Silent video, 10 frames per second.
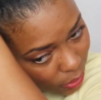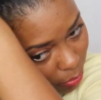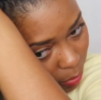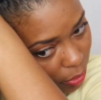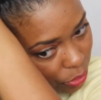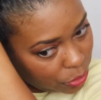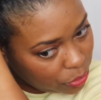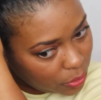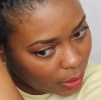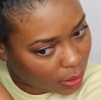And I'm going to
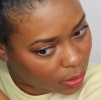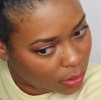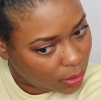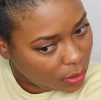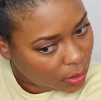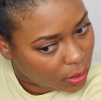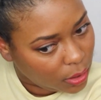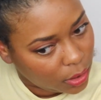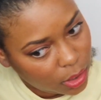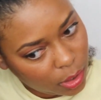do that
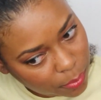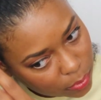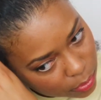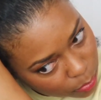a couple